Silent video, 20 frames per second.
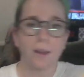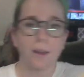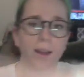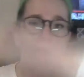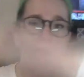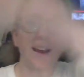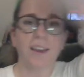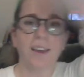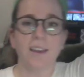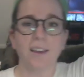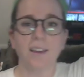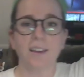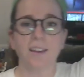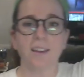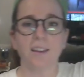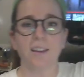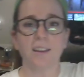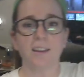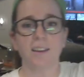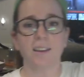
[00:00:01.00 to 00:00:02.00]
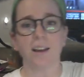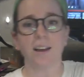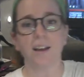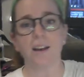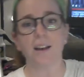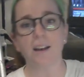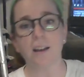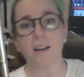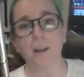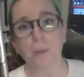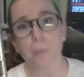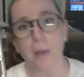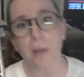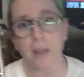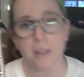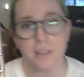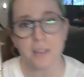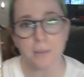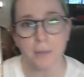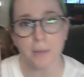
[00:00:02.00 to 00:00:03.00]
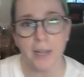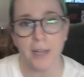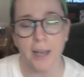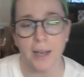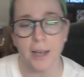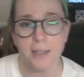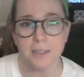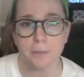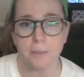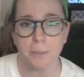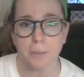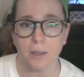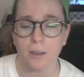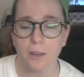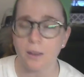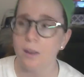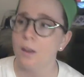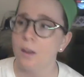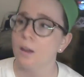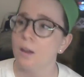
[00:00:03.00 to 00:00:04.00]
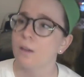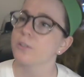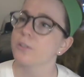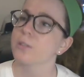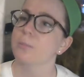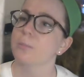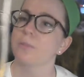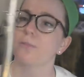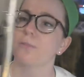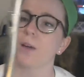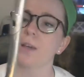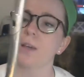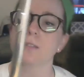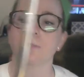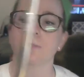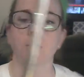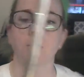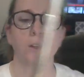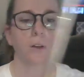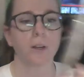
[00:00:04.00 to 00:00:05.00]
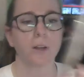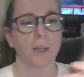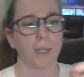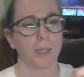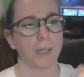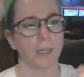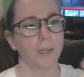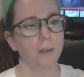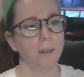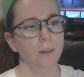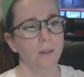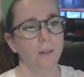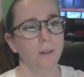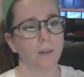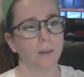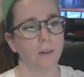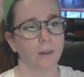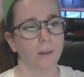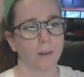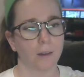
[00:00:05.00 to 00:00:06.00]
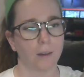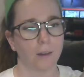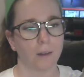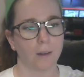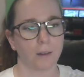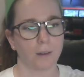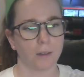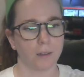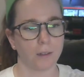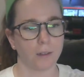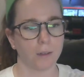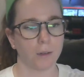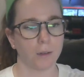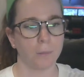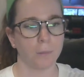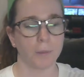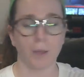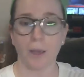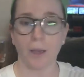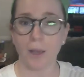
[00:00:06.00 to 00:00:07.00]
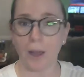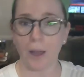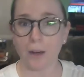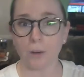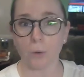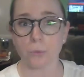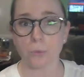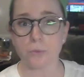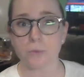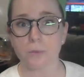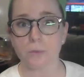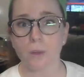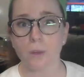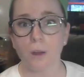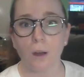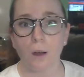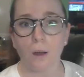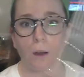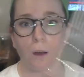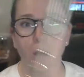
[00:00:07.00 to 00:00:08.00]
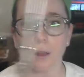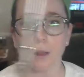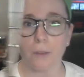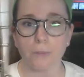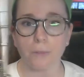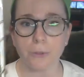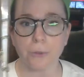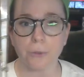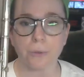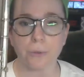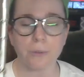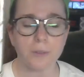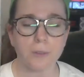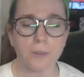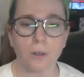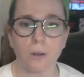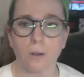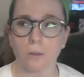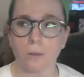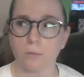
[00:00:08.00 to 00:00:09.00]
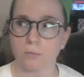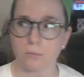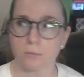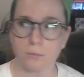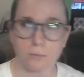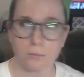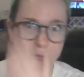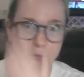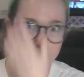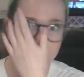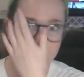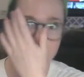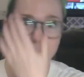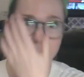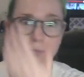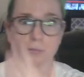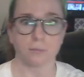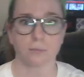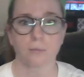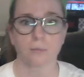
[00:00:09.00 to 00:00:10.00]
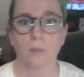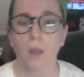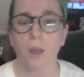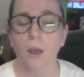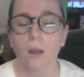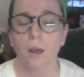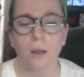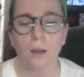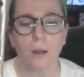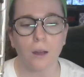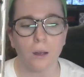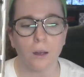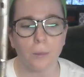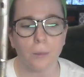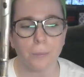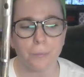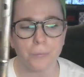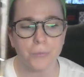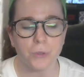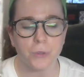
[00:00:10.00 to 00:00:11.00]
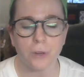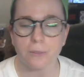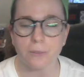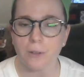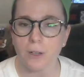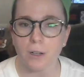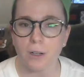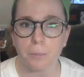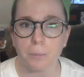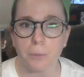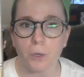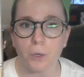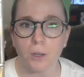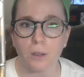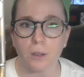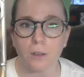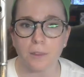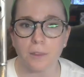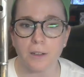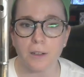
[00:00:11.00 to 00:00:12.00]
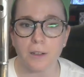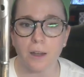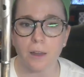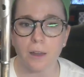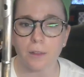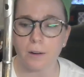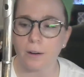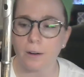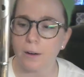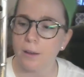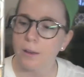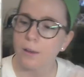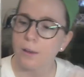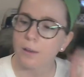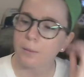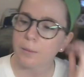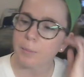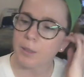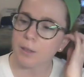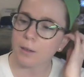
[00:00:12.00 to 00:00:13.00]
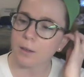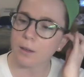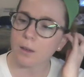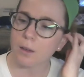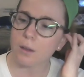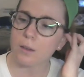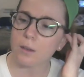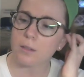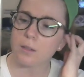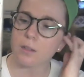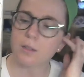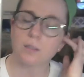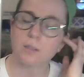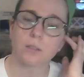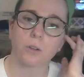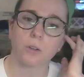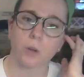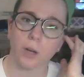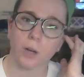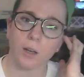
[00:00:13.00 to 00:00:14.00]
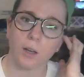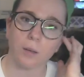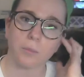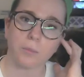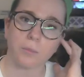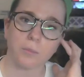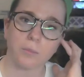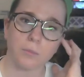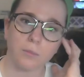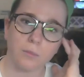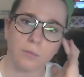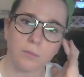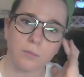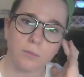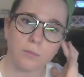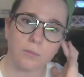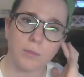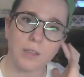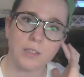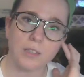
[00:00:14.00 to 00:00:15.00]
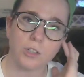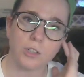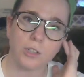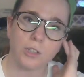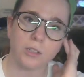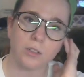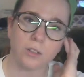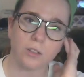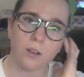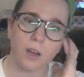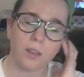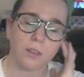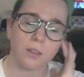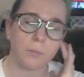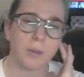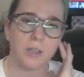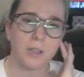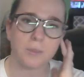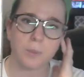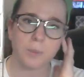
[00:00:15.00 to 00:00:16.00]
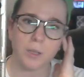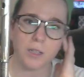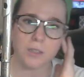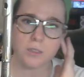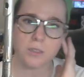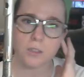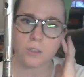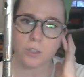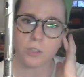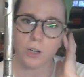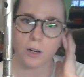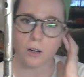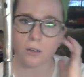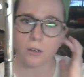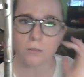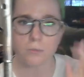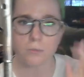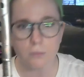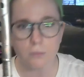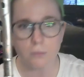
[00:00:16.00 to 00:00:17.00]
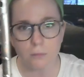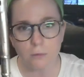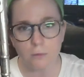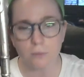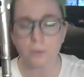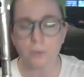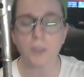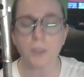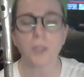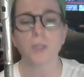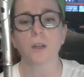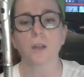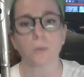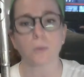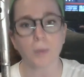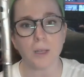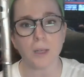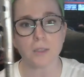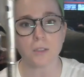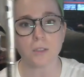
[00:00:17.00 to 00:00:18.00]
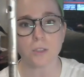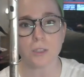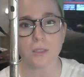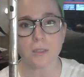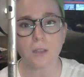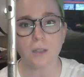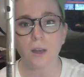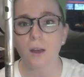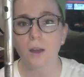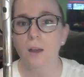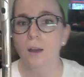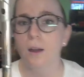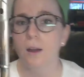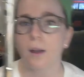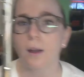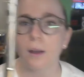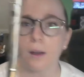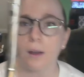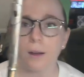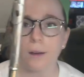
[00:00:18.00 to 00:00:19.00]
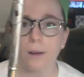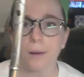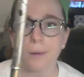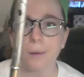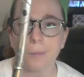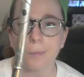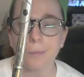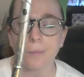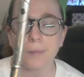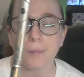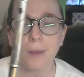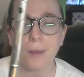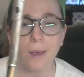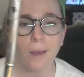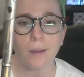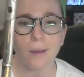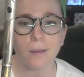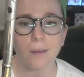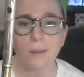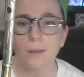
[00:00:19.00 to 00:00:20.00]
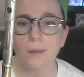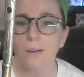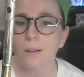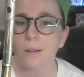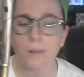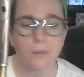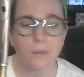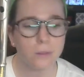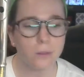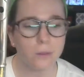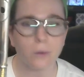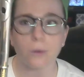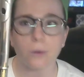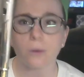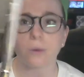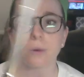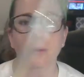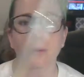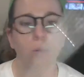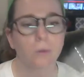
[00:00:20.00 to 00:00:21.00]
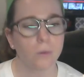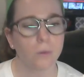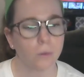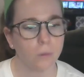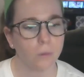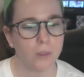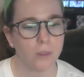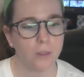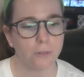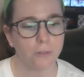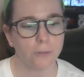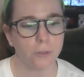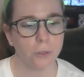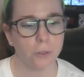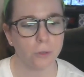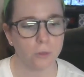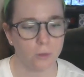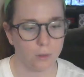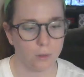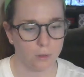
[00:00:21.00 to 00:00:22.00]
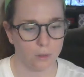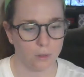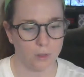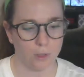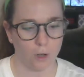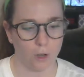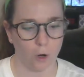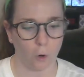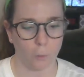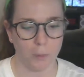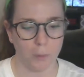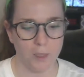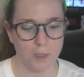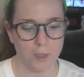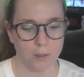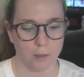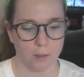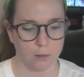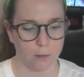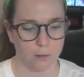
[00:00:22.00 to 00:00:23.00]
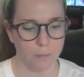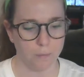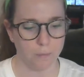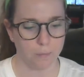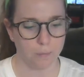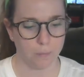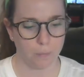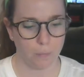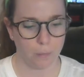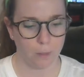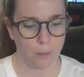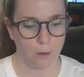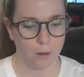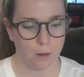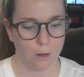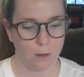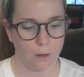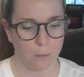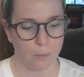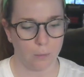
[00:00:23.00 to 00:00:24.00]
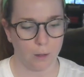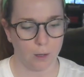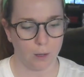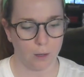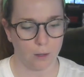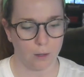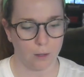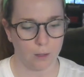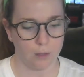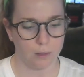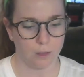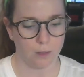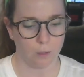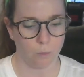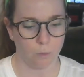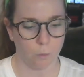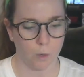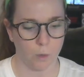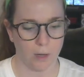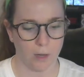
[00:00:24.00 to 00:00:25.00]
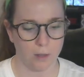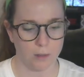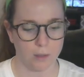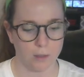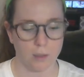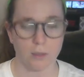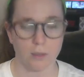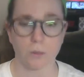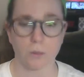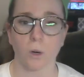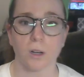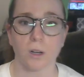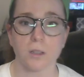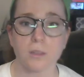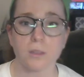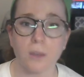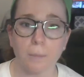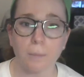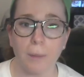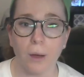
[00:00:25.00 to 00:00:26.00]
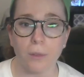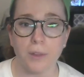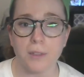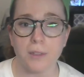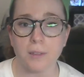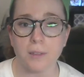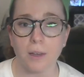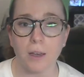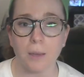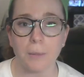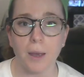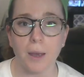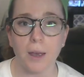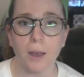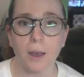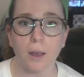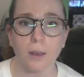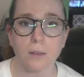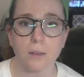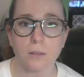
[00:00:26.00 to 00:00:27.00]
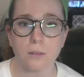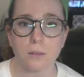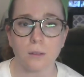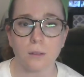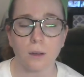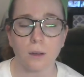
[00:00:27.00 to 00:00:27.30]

Hey, I had somebody ask me for some advice for their kid on how to play high notes on the flute. Mm, so I figured I'd put a little thing together because Instagram messages are not the best place to share video messages. Yeah. So with the flute, it's an open system, but in some ways it works about the same as